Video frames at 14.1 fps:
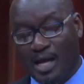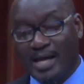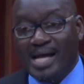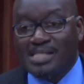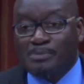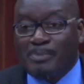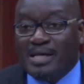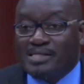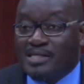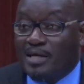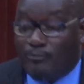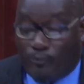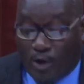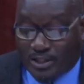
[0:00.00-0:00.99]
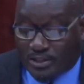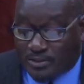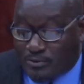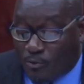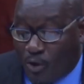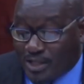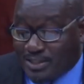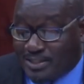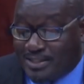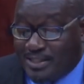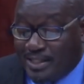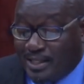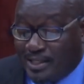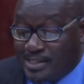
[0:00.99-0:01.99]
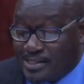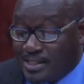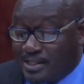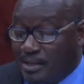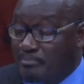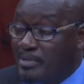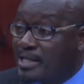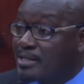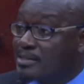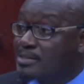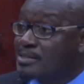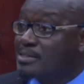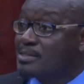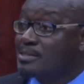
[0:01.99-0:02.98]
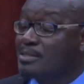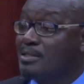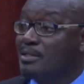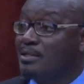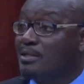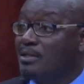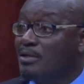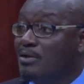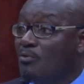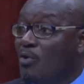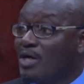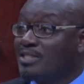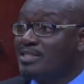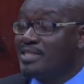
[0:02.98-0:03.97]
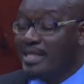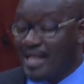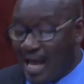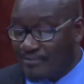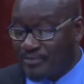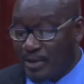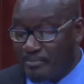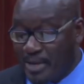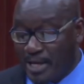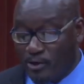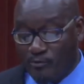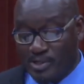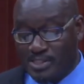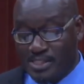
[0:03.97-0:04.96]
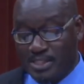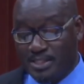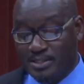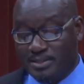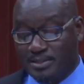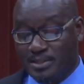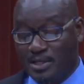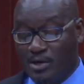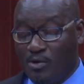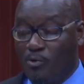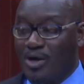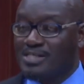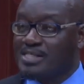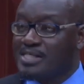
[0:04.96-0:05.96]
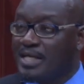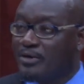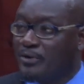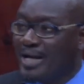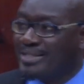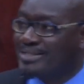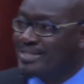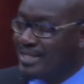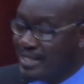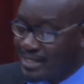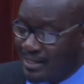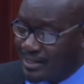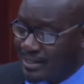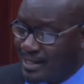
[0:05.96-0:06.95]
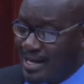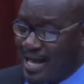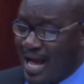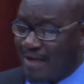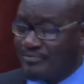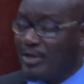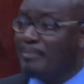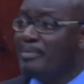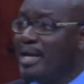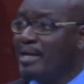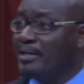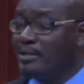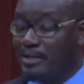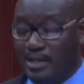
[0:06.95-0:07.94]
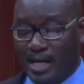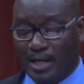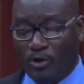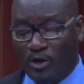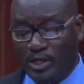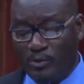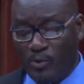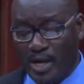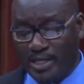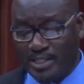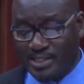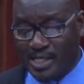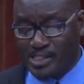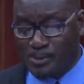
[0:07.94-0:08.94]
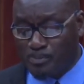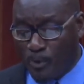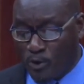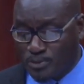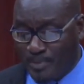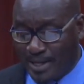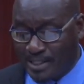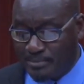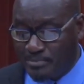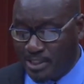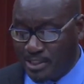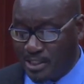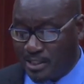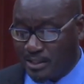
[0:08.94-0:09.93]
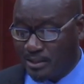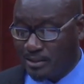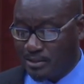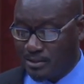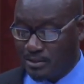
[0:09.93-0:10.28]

I ask myself, what deal is in the mix? What deal have they made overseas? What secret deal have they made? And only when it's exposed by the media,